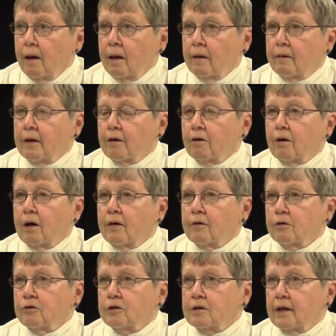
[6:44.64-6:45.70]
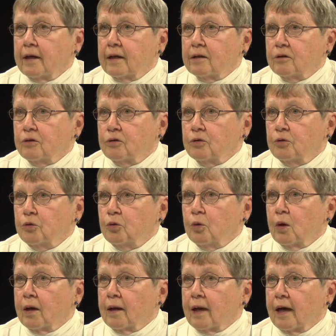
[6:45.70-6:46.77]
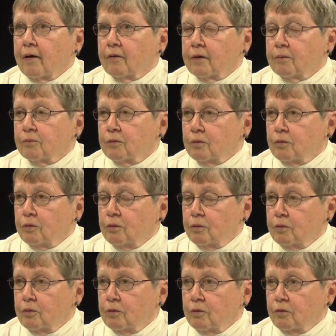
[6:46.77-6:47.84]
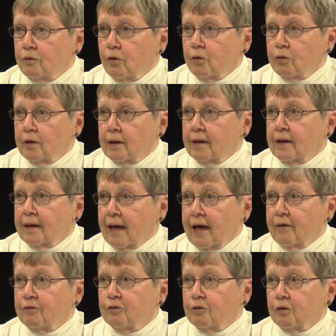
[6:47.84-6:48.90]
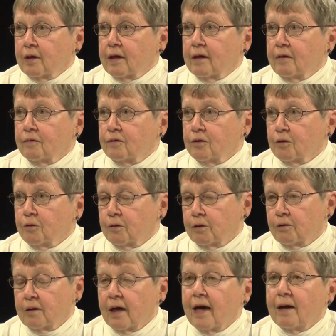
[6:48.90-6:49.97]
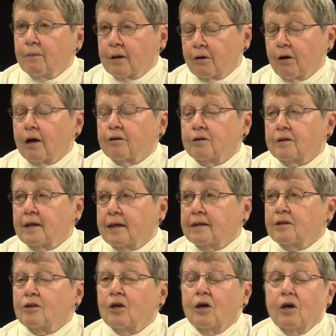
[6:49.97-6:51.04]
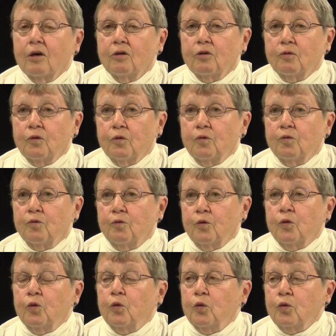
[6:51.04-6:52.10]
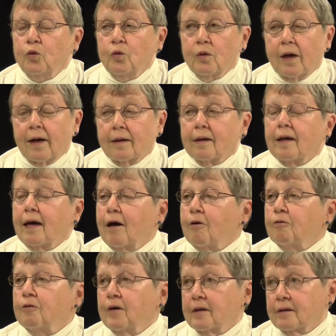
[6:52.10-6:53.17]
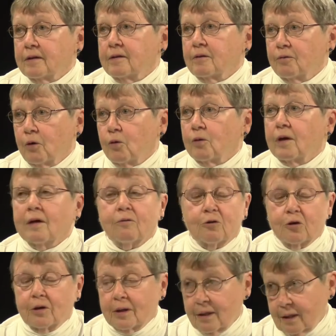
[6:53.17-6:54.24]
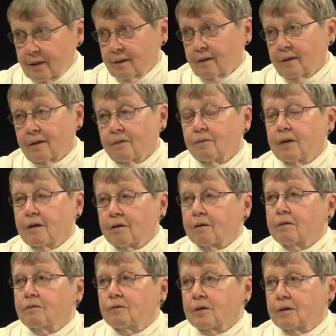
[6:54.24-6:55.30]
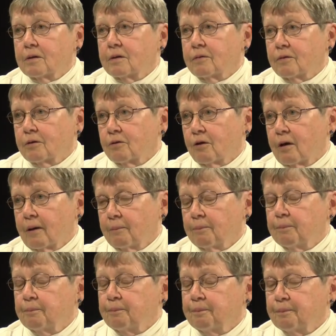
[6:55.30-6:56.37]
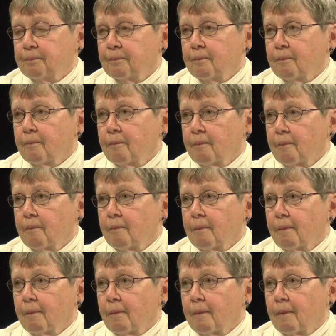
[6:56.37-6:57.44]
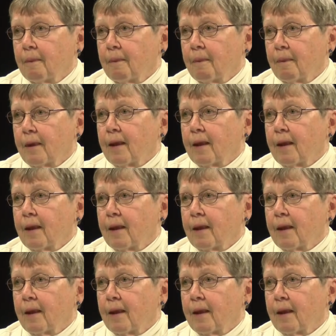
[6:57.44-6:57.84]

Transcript: There are other states who allow them to vote again after they have served their time. There are states who do not allow felons to vote ever again if they are convicted of a crime. That's pretty common, I think, right?